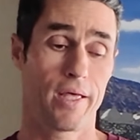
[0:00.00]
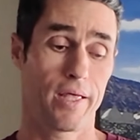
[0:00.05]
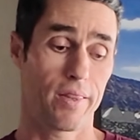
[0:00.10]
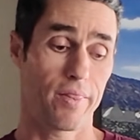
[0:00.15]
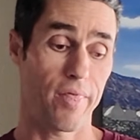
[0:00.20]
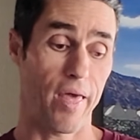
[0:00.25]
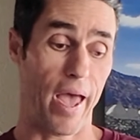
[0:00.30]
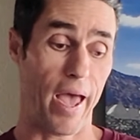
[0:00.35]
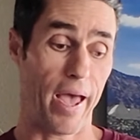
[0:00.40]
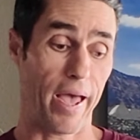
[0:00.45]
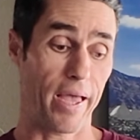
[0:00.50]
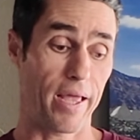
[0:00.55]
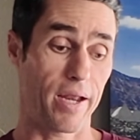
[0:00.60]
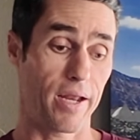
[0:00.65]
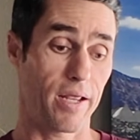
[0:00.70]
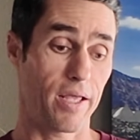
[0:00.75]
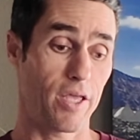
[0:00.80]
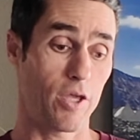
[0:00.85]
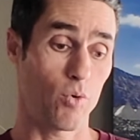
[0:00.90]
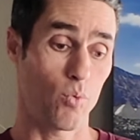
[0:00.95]
that
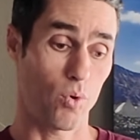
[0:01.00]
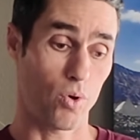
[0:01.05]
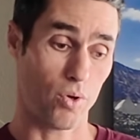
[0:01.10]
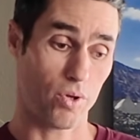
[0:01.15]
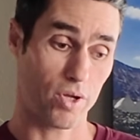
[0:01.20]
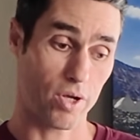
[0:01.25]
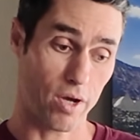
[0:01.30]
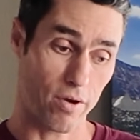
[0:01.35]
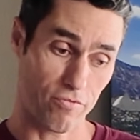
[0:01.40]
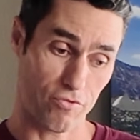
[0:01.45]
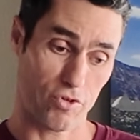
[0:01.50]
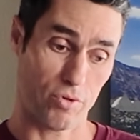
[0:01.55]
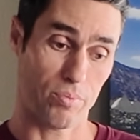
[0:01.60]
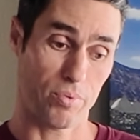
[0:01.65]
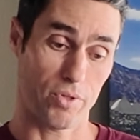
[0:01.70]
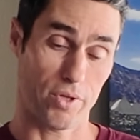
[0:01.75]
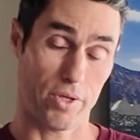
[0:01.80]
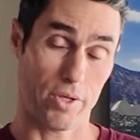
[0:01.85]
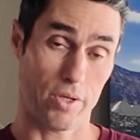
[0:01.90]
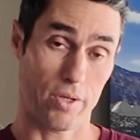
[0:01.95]
it will
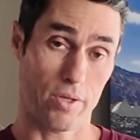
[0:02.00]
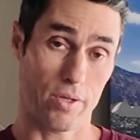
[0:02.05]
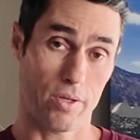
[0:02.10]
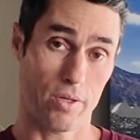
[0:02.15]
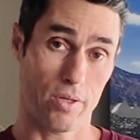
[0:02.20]
comfortably